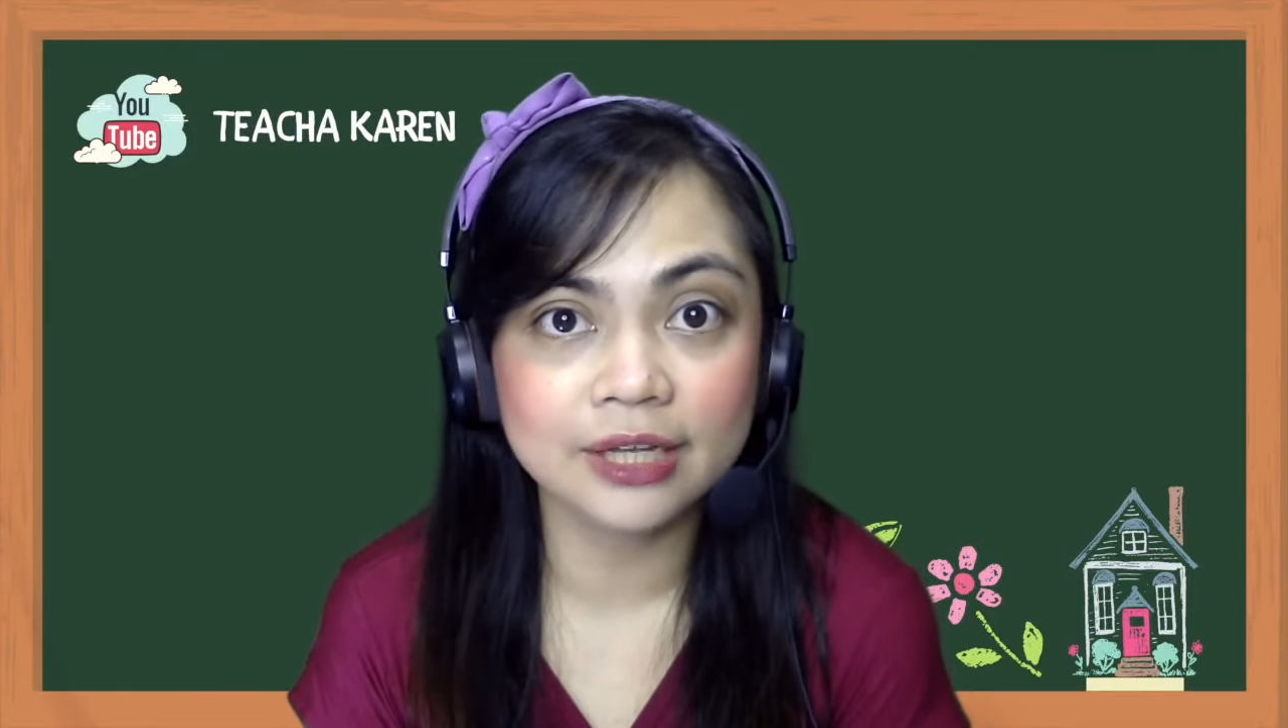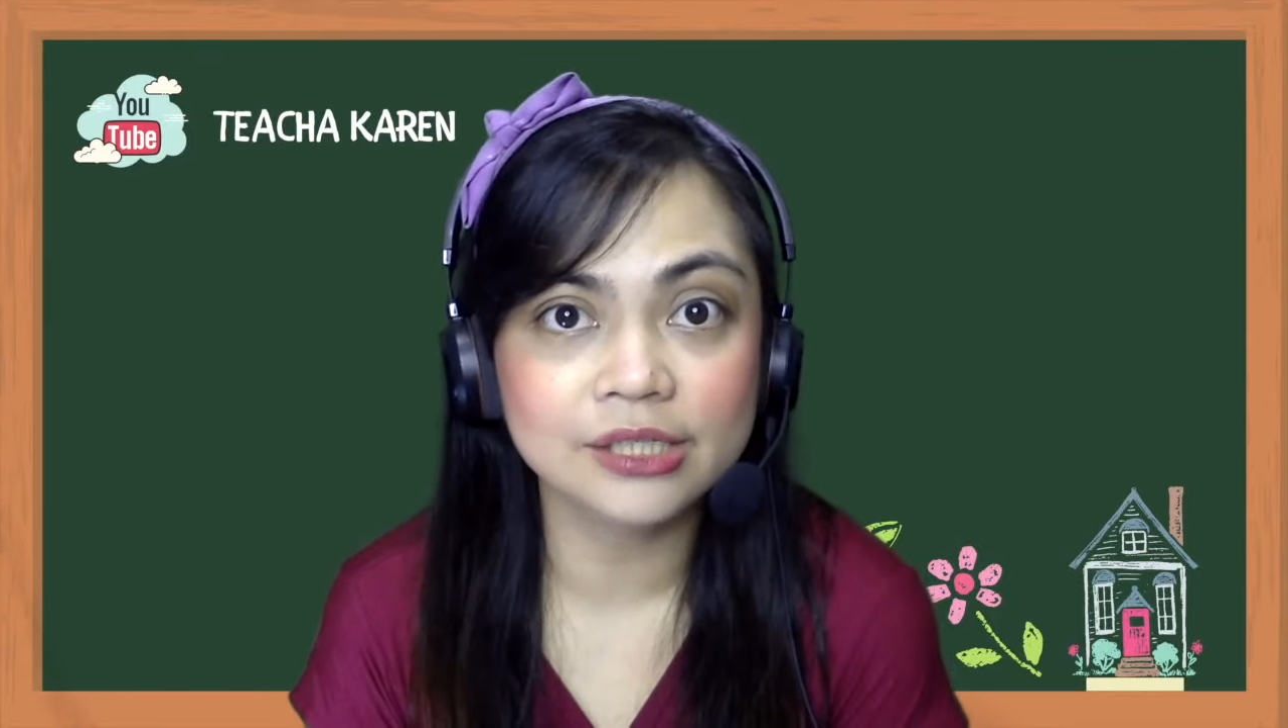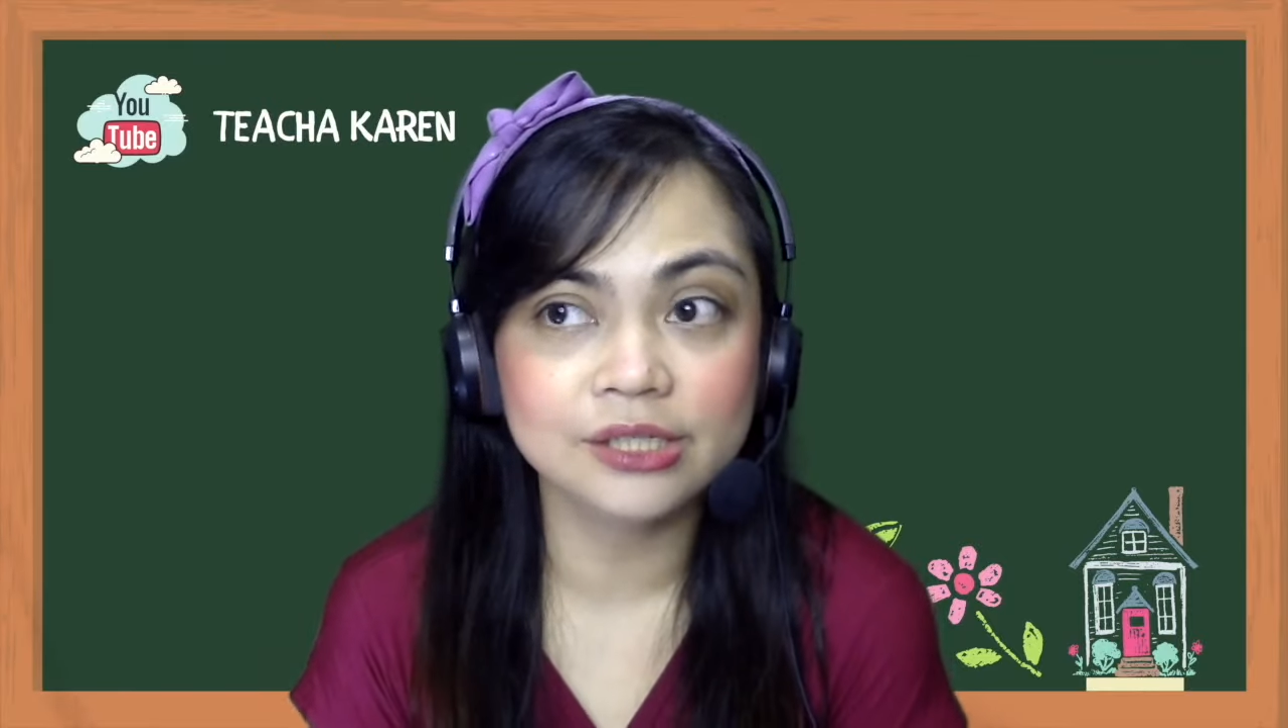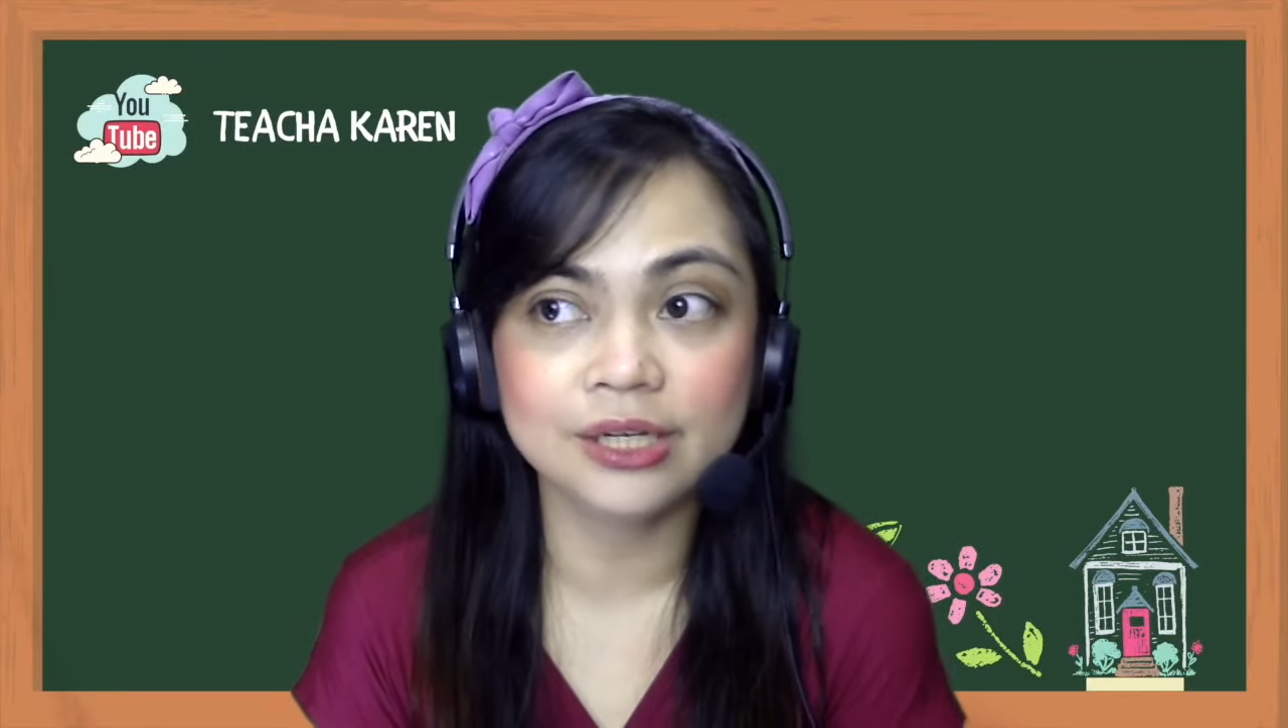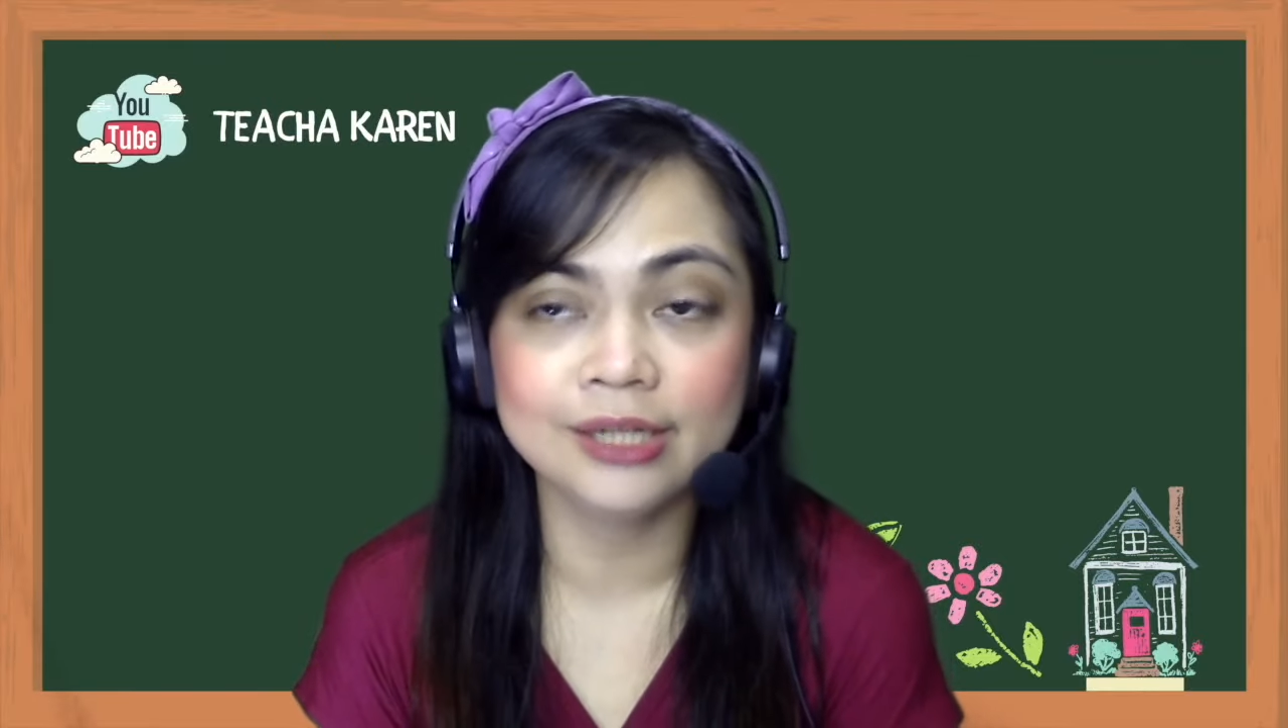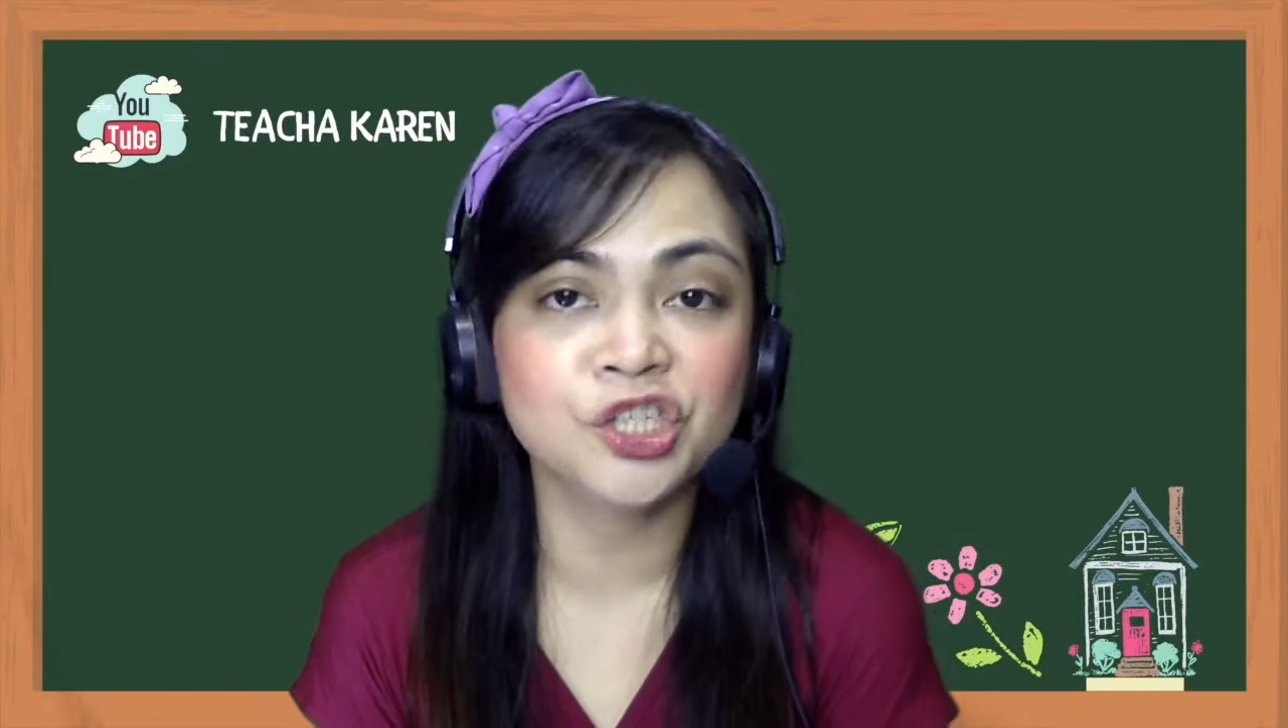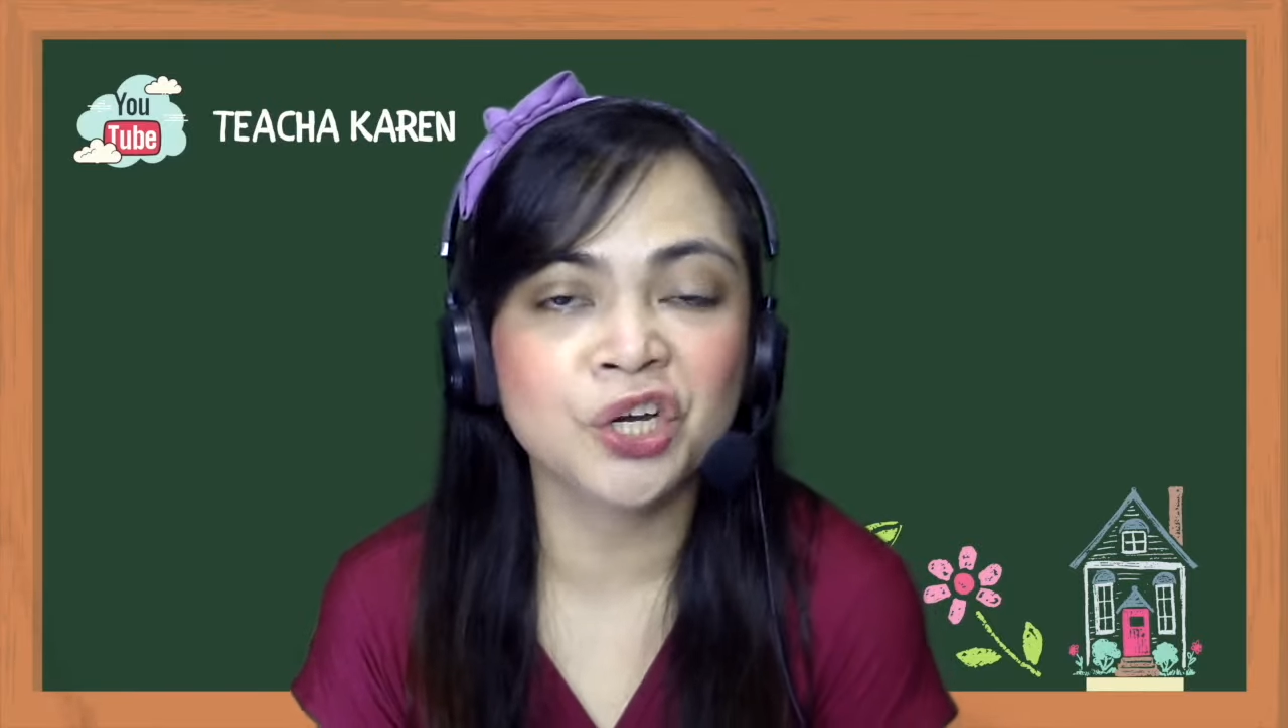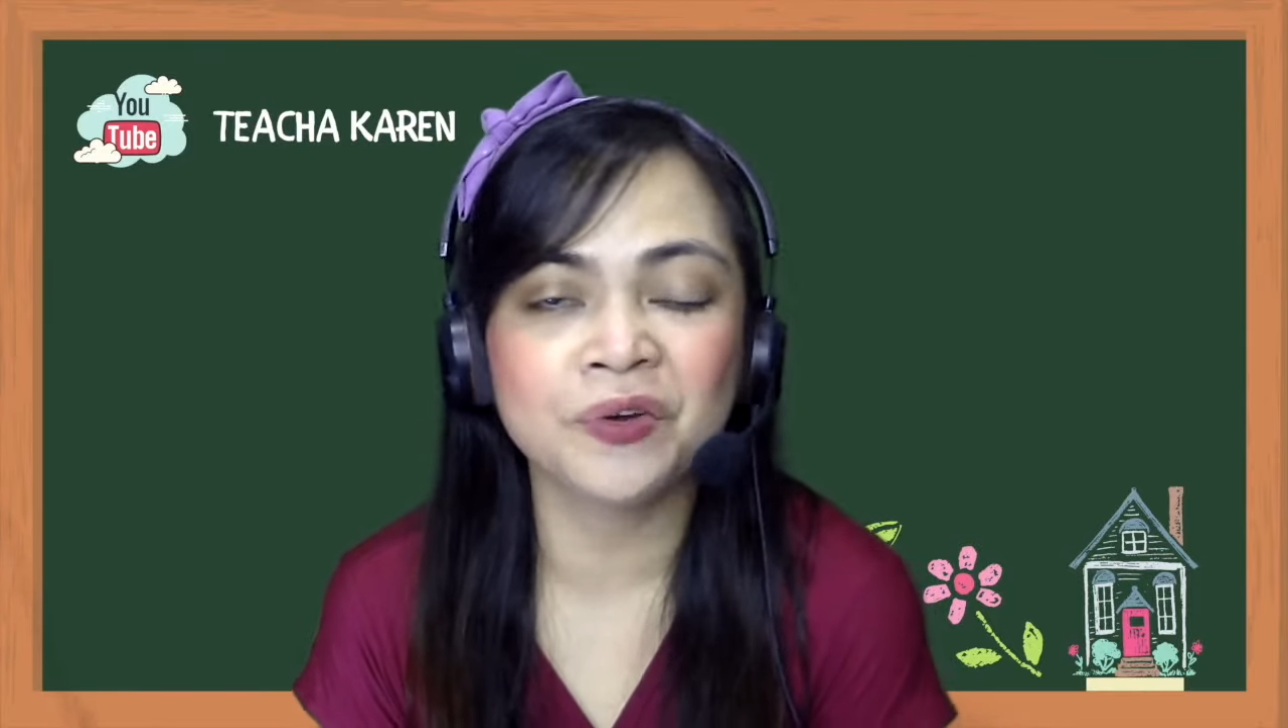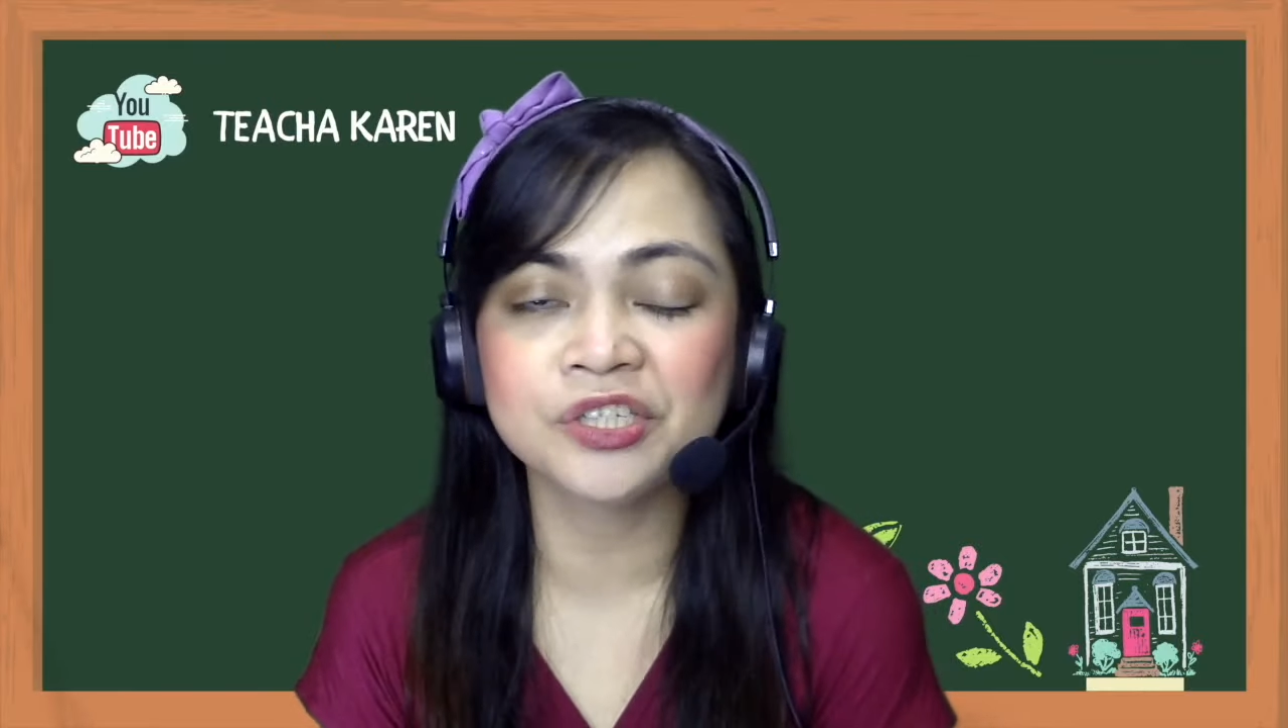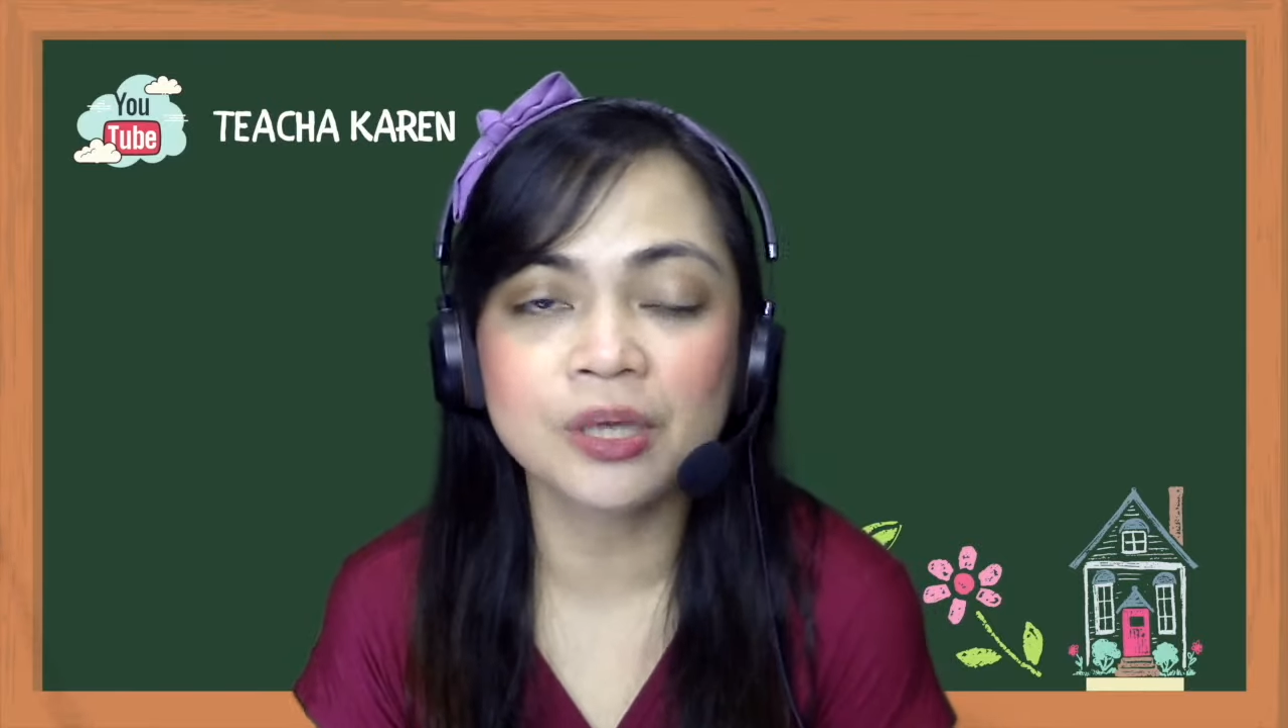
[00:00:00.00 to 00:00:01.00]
lesson and sharing